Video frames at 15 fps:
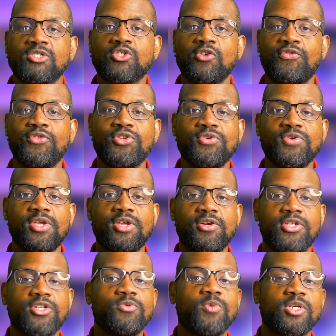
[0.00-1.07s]
So if you're new here
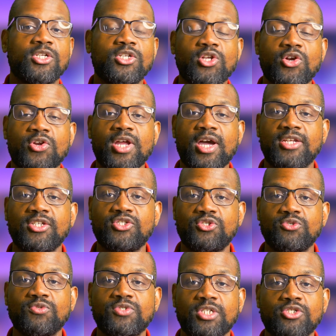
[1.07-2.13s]
and you wanna learn how to
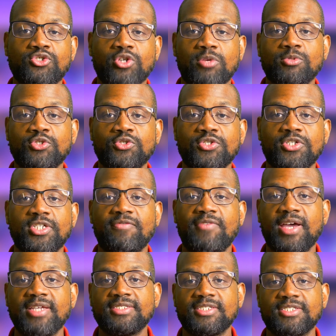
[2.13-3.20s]
use and troubleshoot your
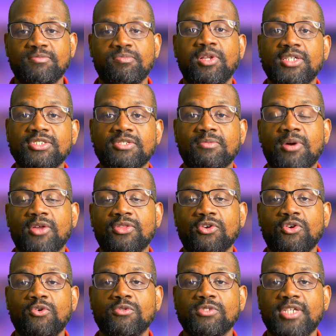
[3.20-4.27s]
devices, plus some other
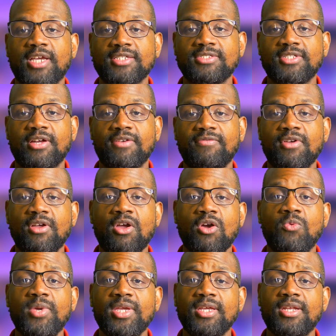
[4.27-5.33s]
cool tech stuff,
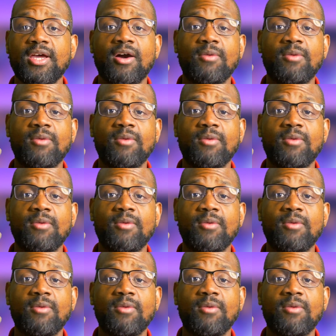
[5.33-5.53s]
we can